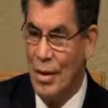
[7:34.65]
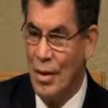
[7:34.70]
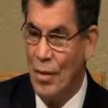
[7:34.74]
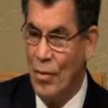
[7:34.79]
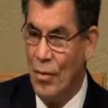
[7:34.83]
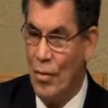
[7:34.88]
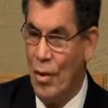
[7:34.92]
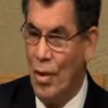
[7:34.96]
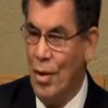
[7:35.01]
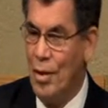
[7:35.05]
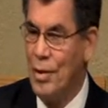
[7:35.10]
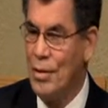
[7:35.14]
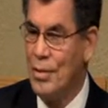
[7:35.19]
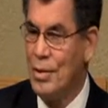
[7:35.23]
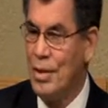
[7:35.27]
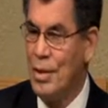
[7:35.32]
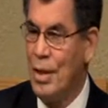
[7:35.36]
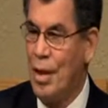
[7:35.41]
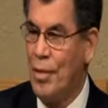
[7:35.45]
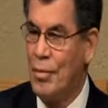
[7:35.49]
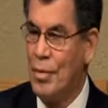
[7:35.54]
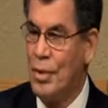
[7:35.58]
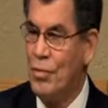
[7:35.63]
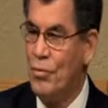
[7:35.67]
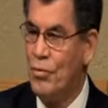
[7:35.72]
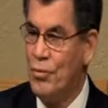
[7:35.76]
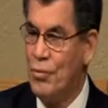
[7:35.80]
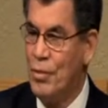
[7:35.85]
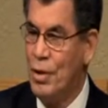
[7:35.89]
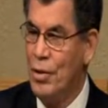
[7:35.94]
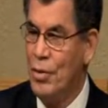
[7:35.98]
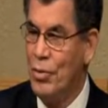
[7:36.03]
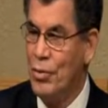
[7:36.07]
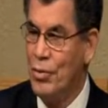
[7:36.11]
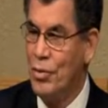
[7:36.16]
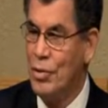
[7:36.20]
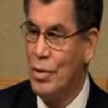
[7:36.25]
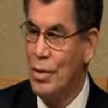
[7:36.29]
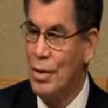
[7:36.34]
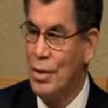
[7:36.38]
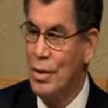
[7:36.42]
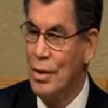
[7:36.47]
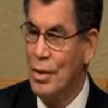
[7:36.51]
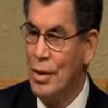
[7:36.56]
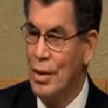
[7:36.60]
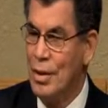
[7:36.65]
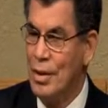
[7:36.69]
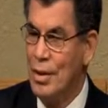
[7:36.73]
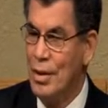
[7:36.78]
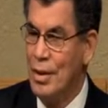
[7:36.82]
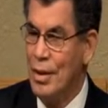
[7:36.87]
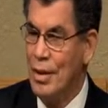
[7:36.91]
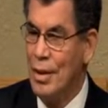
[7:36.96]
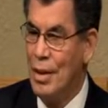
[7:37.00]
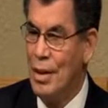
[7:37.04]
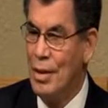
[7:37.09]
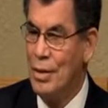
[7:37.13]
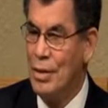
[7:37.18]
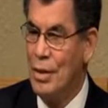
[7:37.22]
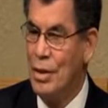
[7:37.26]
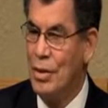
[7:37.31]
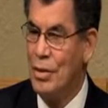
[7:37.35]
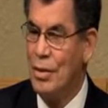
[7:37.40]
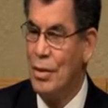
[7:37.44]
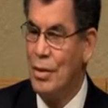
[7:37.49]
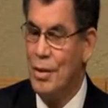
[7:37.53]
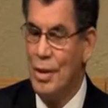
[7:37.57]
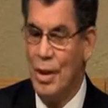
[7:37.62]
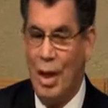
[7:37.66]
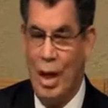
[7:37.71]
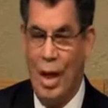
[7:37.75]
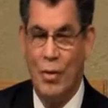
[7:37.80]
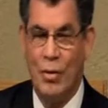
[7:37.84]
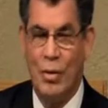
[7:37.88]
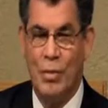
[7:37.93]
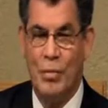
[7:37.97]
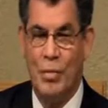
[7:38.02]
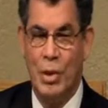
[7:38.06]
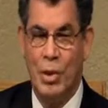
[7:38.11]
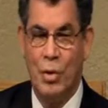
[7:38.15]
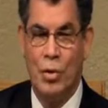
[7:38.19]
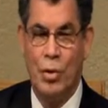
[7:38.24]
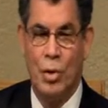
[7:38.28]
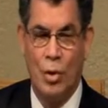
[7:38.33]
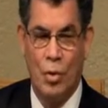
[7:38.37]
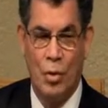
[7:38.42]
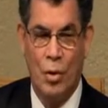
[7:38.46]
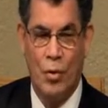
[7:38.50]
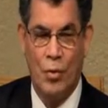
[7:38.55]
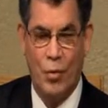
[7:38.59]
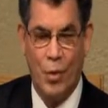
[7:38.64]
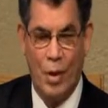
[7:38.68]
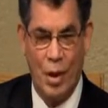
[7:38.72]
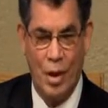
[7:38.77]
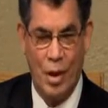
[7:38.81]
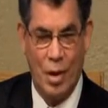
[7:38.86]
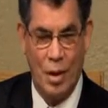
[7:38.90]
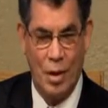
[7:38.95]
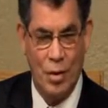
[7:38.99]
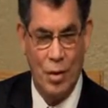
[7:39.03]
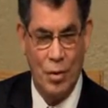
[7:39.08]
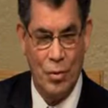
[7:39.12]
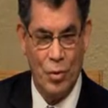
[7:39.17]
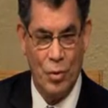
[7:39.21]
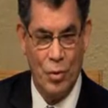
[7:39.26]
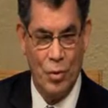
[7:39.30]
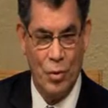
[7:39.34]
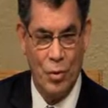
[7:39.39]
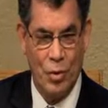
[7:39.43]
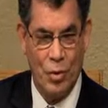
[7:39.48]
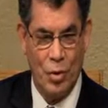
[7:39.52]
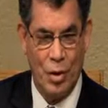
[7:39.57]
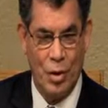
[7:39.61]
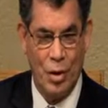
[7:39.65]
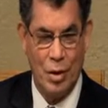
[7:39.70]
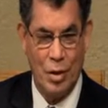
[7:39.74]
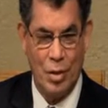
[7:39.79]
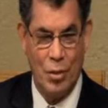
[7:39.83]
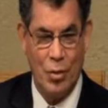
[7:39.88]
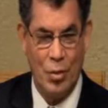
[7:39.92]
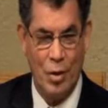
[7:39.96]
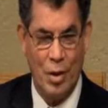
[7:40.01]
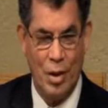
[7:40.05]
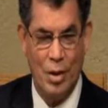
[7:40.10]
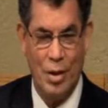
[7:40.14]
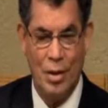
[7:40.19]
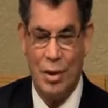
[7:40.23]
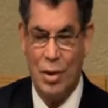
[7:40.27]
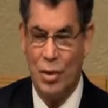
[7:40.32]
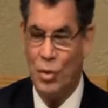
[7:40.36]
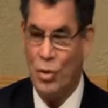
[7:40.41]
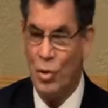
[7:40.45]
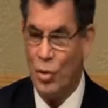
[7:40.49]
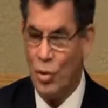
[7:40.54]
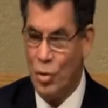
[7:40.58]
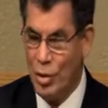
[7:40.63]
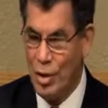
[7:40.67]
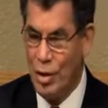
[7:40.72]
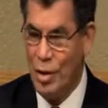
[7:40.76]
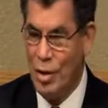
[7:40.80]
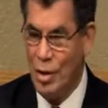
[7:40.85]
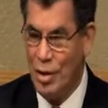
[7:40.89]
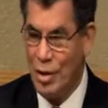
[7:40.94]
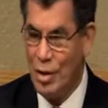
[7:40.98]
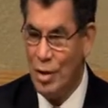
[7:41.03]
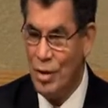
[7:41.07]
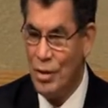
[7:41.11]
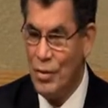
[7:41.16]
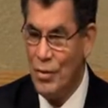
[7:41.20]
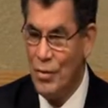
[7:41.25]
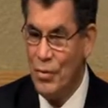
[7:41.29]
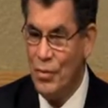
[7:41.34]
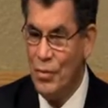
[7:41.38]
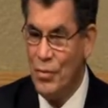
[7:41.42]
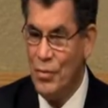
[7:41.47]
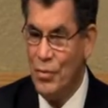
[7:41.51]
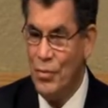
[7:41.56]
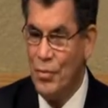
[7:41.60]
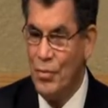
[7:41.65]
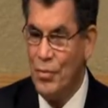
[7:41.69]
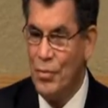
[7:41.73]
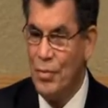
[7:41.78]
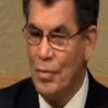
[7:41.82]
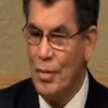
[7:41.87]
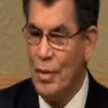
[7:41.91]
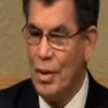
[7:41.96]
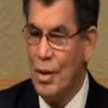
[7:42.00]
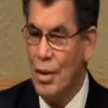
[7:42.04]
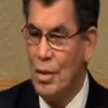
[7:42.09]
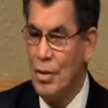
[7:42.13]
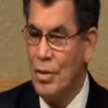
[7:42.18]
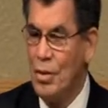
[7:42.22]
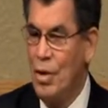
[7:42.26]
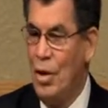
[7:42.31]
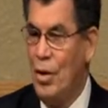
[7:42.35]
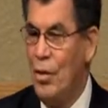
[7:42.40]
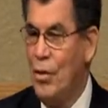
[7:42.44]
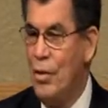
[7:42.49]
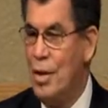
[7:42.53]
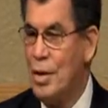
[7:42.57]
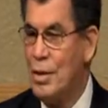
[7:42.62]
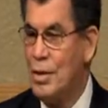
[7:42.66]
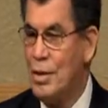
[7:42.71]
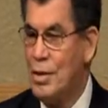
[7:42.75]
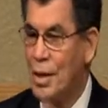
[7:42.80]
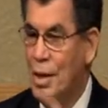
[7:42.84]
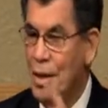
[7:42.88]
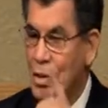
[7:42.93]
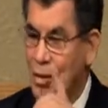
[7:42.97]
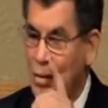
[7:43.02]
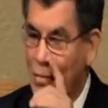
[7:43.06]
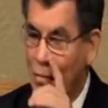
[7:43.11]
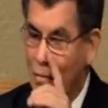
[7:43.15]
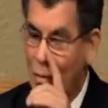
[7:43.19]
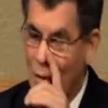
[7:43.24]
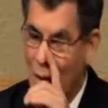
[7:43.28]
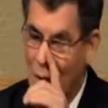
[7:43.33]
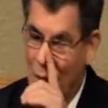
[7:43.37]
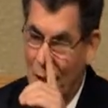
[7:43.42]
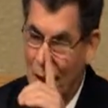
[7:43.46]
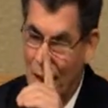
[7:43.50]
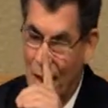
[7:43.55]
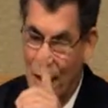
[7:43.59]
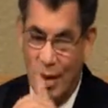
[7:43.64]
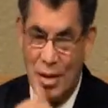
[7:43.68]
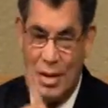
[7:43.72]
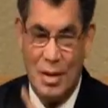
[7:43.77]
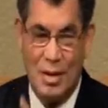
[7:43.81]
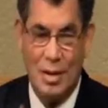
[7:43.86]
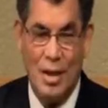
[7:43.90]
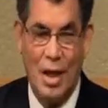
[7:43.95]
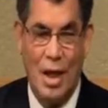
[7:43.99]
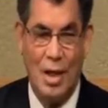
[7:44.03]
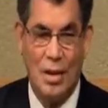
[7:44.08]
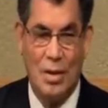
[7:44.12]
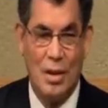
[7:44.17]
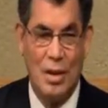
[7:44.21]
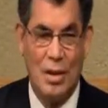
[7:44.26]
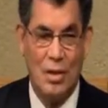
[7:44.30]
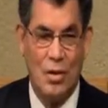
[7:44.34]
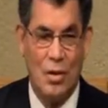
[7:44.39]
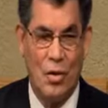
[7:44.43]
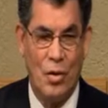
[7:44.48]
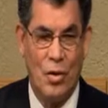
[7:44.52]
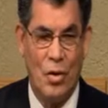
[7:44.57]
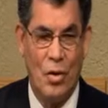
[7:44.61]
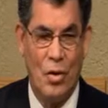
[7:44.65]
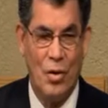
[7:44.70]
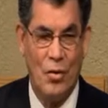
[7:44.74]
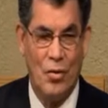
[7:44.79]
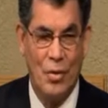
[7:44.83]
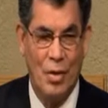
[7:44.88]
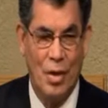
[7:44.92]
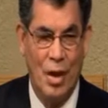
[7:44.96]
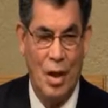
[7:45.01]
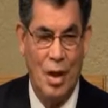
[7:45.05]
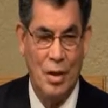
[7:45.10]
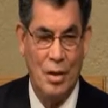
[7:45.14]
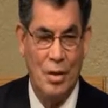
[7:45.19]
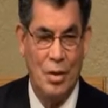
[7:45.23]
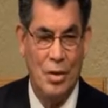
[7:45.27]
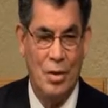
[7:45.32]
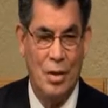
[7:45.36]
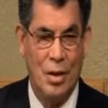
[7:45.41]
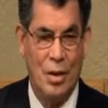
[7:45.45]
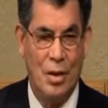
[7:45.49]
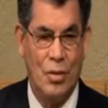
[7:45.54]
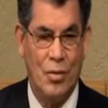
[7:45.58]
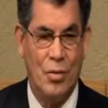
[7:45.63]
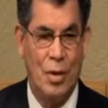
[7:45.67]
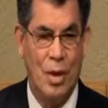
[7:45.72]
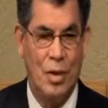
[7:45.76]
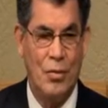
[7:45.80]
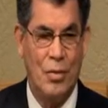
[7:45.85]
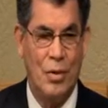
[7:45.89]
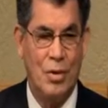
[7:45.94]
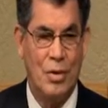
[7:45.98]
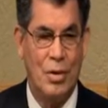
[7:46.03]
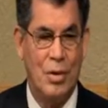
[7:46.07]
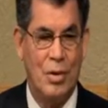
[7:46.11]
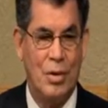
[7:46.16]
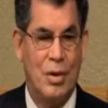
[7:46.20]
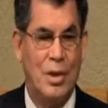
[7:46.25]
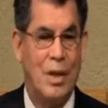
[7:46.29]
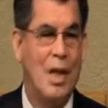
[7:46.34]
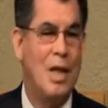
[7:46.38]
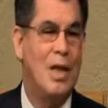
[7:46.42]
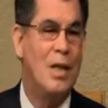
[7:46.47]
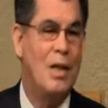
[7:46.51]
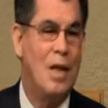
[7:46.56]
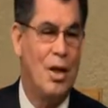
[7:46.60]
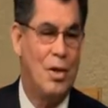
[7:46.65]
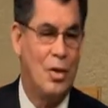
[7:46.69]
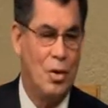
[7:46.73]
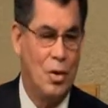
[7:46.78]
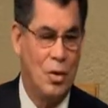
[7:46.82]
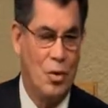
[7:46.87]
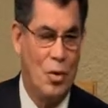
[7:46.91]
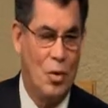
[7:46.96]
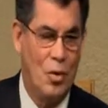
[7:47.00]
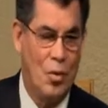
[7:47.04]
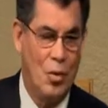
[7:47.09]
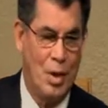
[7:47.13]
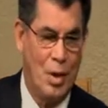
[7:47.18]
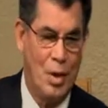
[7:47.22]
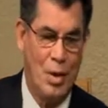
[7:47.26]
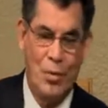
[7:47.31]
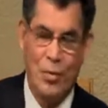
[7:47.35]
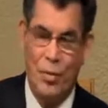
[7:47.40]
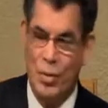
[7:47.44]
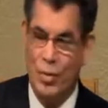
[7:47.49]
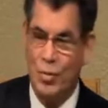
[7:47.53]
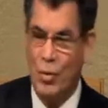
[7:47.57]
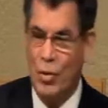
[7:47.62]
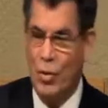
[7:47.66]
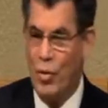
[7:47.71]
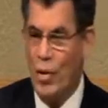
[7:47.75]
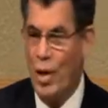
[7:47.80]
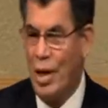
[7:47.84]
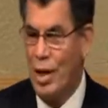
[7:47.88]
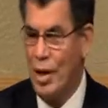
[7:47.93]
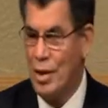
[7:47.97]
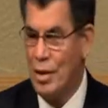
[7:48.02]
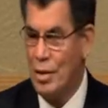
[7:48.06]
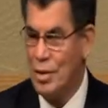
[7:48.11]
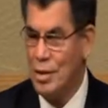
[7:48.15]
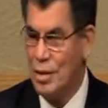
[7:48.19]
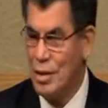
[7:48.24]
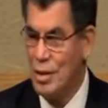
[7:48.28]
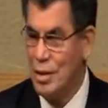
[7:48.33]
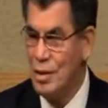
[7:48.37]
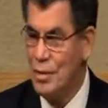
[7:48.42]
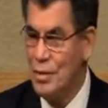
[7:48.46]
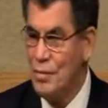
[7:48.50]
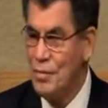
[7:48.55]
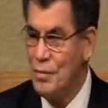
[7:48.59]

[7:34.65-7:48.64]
Well, he said, I'm confused. I said, I would be too if I thought the way that you're thinking. No, I said, it's not that the law of God is done away with. You cannot do away with morality.